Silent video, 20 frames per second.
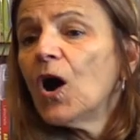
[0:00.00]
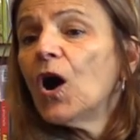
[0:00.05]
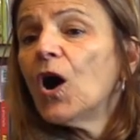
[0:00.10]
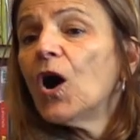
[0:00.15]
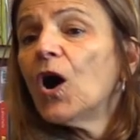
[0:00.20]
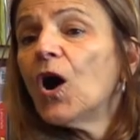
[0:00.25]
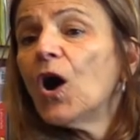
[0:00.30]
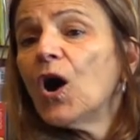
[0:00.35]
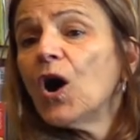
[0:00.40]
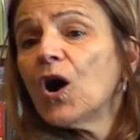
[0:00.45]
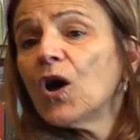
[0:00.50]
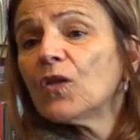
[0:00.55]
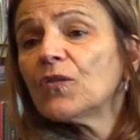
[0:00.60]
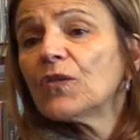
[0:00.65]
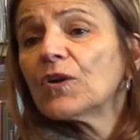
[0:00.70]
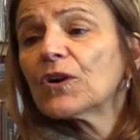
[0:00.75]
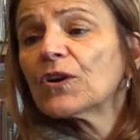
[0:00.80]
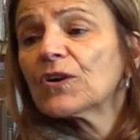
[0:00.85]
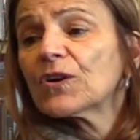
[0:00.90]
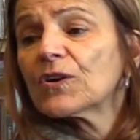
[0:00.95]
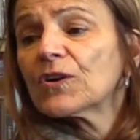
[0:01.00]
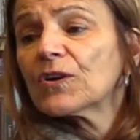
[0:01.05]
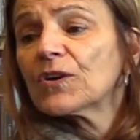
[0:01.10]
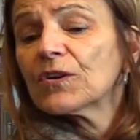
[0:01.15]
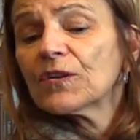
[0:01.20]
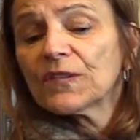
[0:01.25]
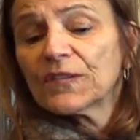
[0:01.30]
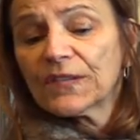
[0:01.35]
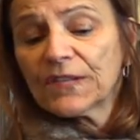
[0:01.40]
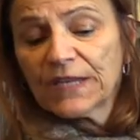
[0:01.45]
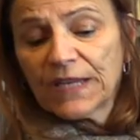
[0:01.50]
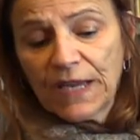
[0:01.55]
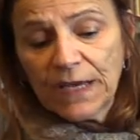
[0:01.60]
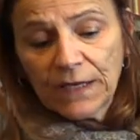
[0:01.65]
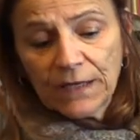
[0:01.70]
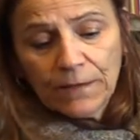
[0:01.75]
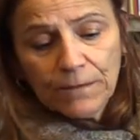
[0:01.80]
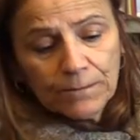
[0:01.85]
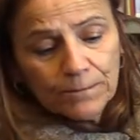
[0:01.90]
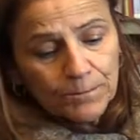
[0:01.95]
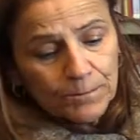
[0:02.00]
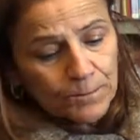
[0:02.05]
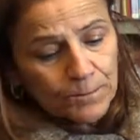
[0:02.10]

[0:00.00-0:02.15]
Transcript: All the girls giggle.